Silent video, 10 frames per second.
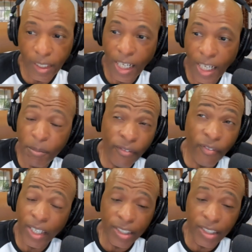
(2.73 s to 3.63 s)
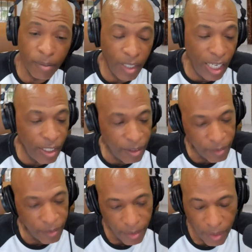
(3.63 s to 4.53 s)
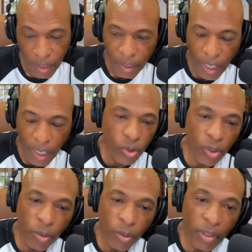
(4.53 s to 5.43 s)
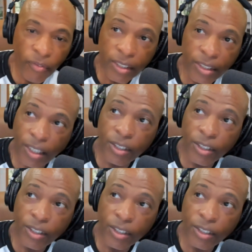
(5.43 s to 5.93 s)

I'm a vex. Hey, I don't know me vex star.